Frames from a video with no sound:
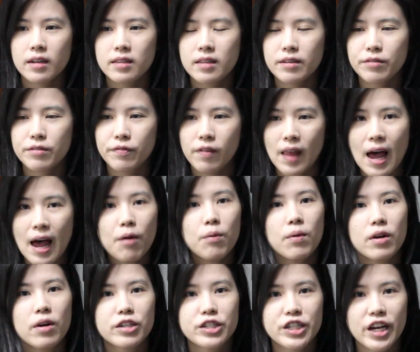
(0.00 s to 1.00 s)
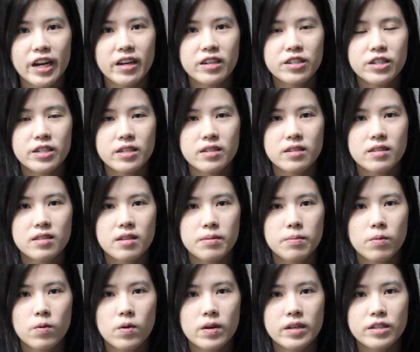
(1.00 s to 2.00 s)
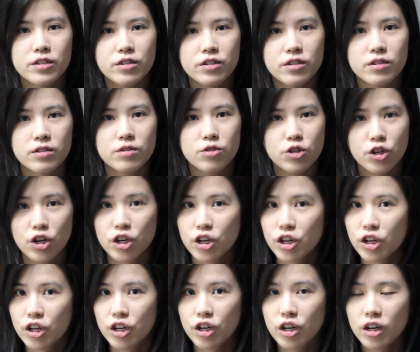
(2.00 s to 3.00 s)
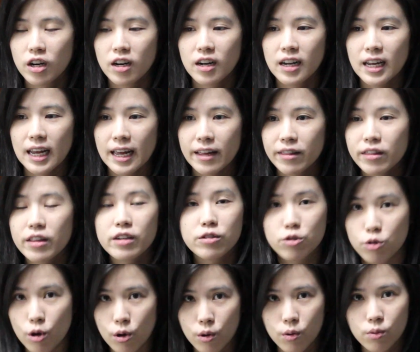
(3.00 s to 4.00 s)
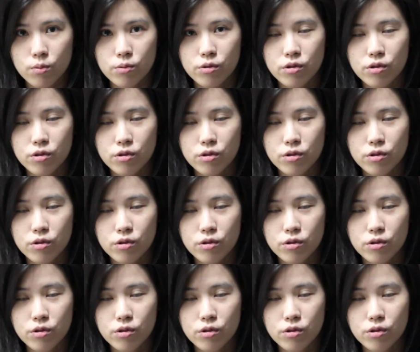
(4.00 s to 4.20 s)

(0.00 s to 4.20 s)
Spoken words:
the flour changes the moisture in the dough.